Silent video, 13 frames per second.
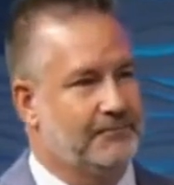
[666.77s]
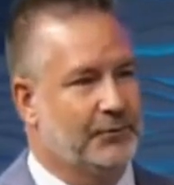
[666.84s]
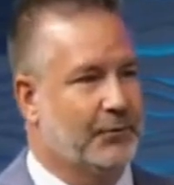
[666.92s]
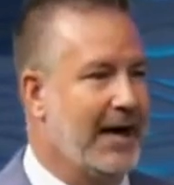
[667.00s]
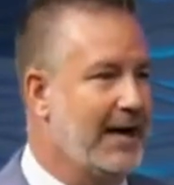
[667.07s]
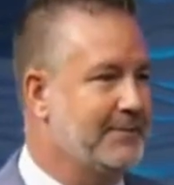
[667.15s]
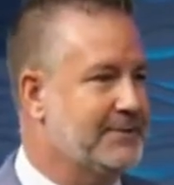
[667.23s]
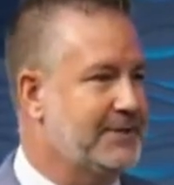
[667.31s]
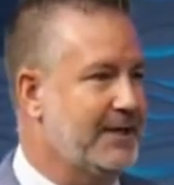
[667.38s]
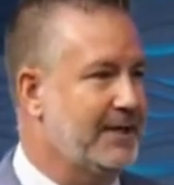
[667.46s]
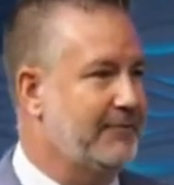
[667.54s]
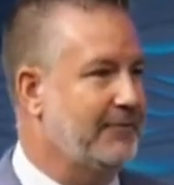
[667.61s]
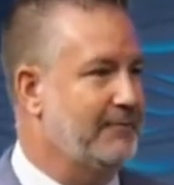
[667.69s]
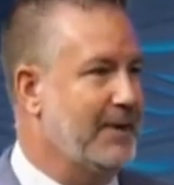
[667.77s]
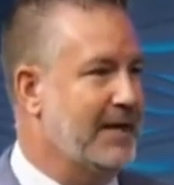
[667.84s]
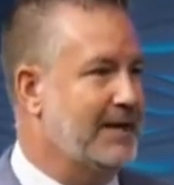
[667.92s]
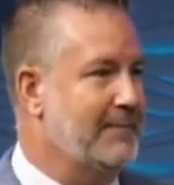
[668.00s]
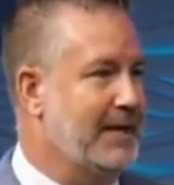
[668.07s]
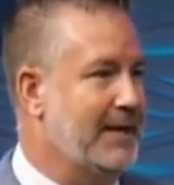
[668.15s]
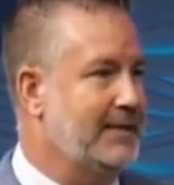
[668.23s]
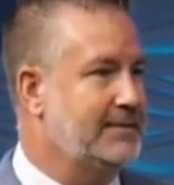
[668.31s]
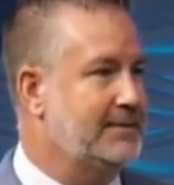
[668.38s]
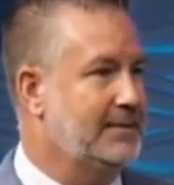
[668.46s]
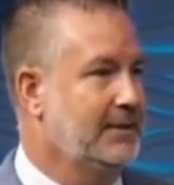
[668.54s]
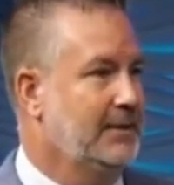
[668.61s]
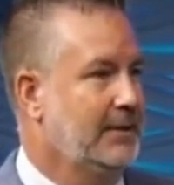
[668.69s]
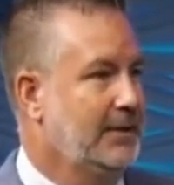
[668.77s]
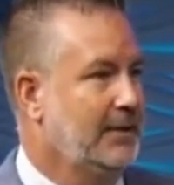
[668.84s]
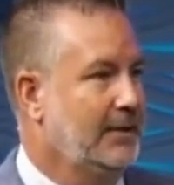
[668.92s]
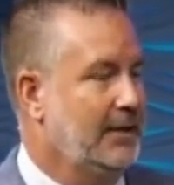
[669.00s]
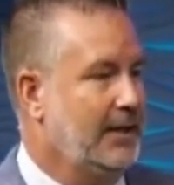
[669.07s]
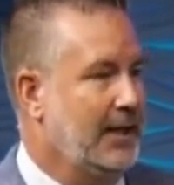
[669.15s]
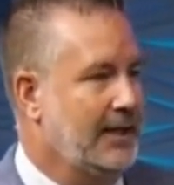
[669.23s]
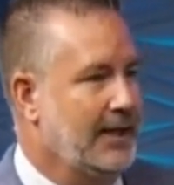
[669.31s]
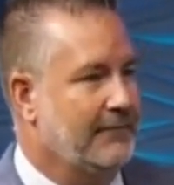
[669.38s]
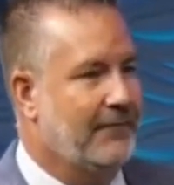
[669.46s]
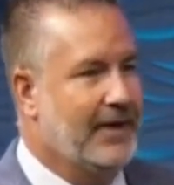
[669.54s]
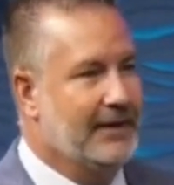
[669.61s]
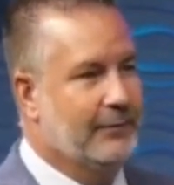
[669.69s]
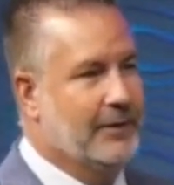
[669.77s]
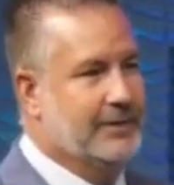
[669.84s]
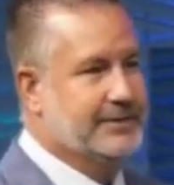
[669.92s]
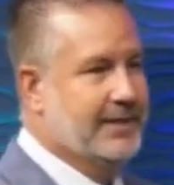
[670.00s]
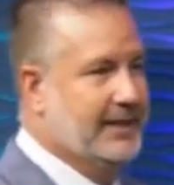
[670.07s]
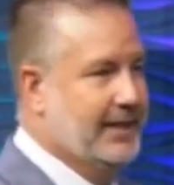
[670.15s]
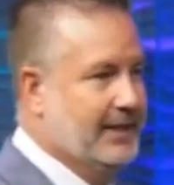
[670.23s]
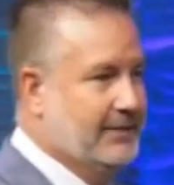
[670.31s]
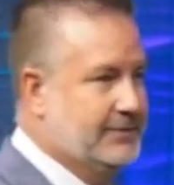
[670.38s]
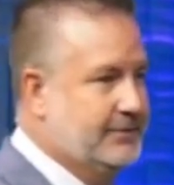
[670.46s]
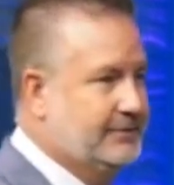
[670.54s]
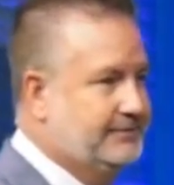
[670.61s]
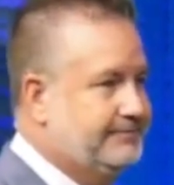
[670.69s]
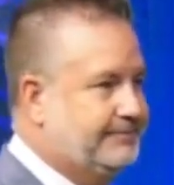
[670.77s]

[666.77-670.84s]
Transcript: grab stuff and make a mess, and then finally runs out of the house.